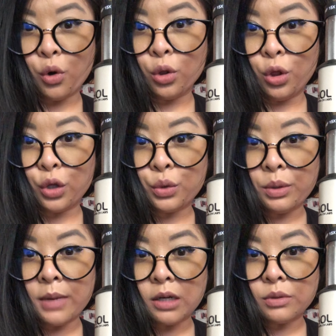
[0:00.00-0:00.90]
or looked
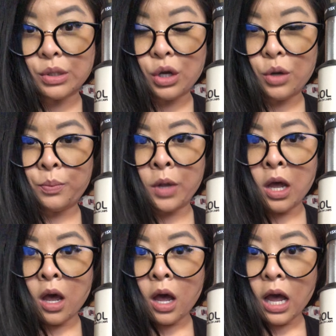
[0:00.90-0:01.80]
through a microscope,
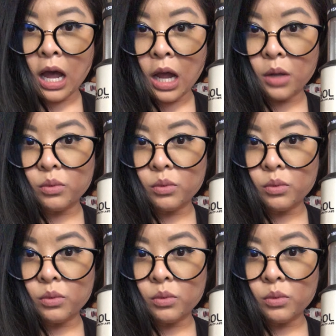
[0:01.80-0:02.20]
I